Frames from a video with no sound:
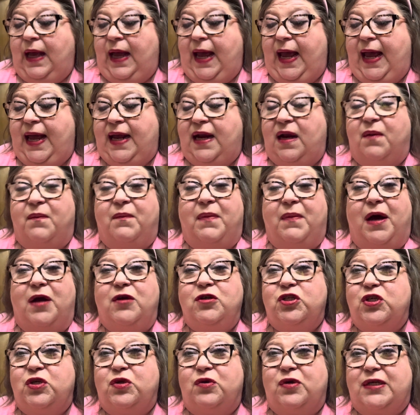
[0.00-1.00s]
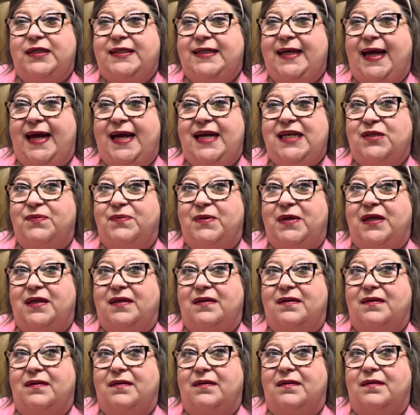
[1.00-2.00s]
An emotional attachment
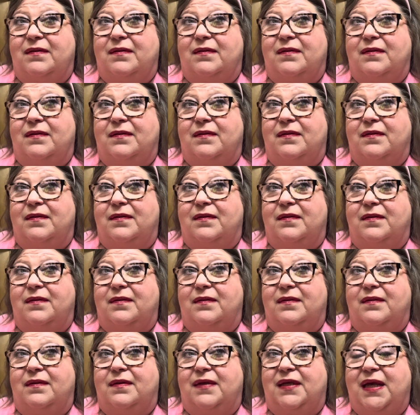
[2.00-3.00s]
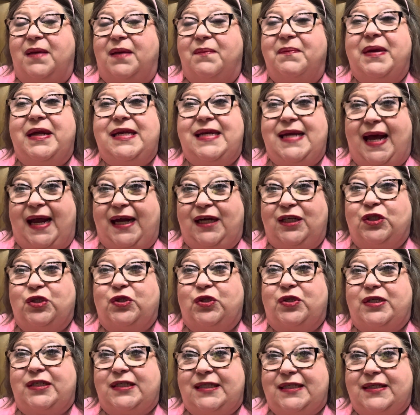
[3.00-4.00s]
can be
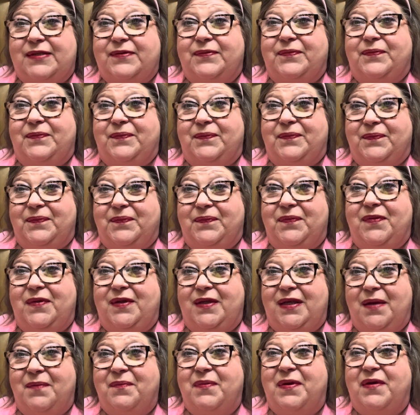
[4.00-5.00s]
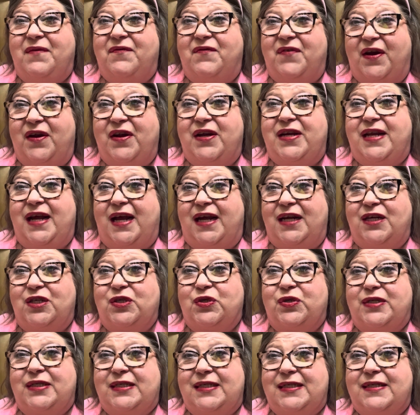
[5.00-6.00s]
dangerous. Can be very
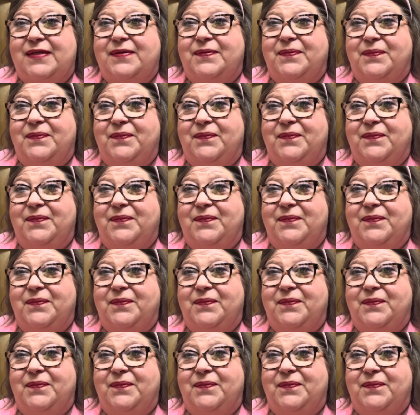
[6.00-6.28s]
dangerous.